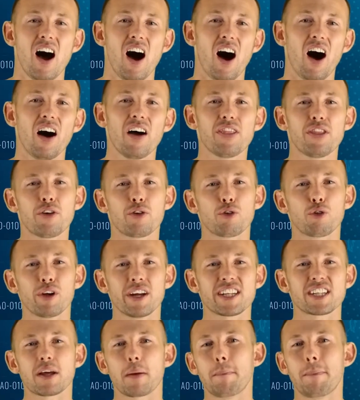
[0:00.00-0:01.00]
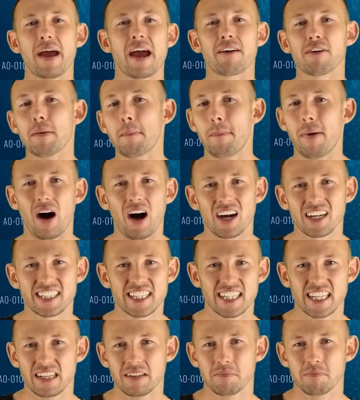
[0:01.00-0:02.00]
are the risk-bearing
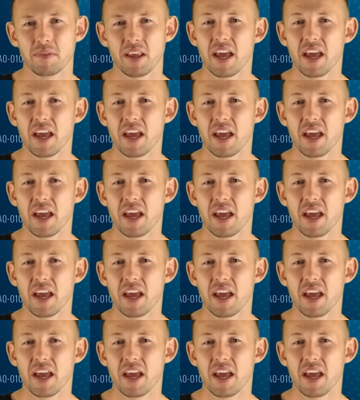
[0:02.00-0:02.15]
party.